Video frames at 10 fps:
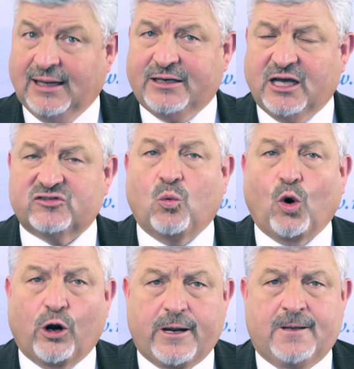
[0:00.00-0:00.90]
and yes,
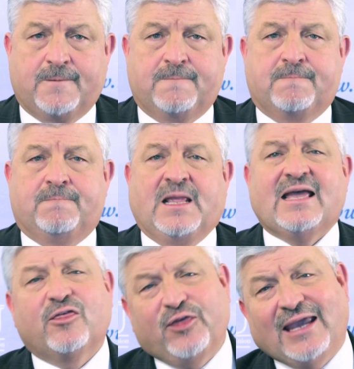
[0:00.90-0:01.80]
worry.
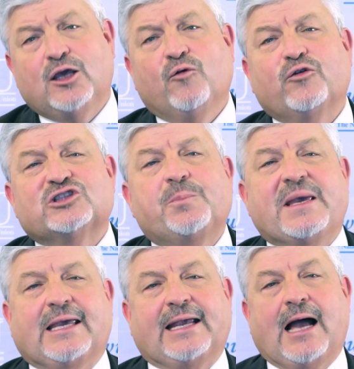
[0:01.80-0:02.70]
Thank you for
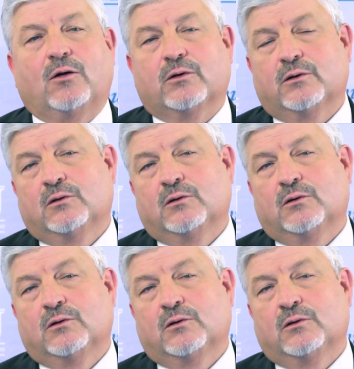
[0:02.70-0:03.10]
speaking out.